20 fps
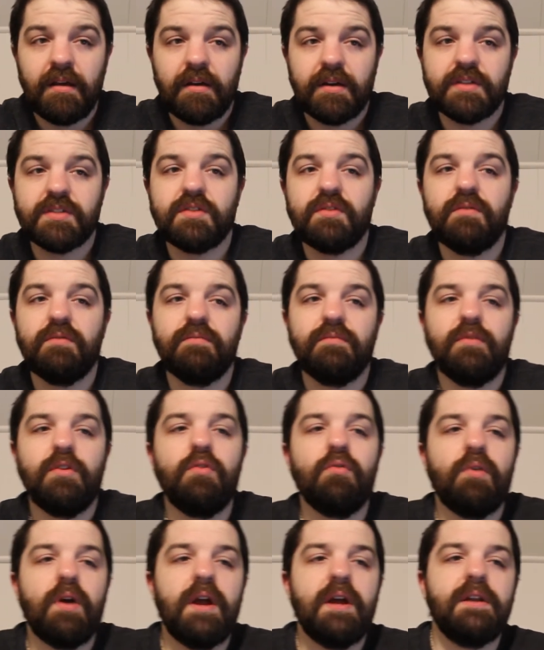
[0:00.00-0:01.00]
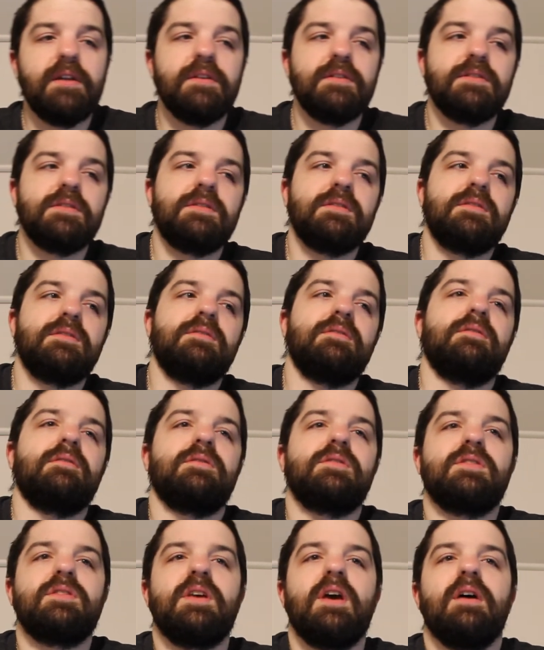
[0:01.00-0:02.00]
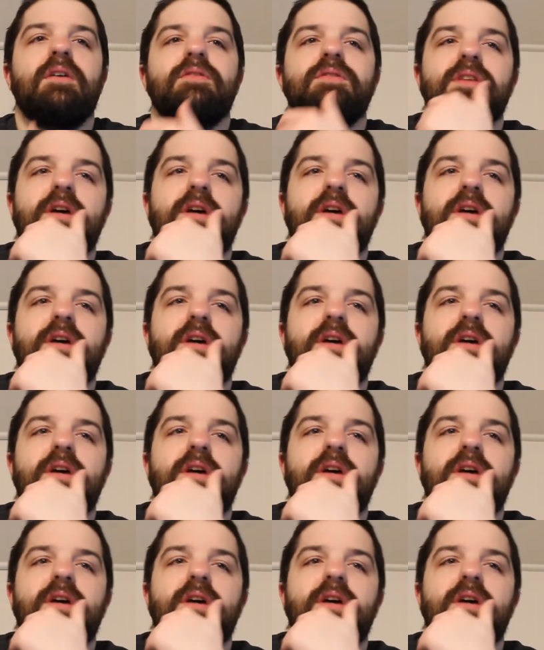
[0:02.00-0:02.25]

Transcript: as grand as a scale as